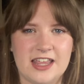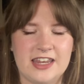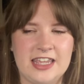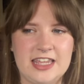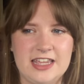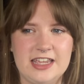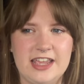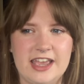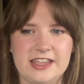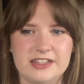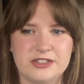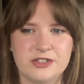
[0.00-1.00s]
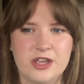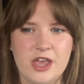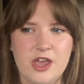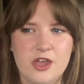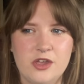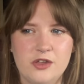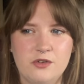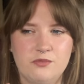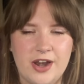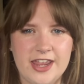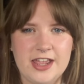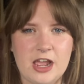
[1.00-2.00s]
and he is
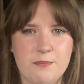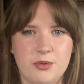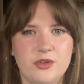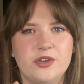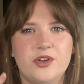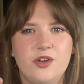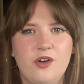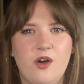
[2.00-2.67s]
writing a book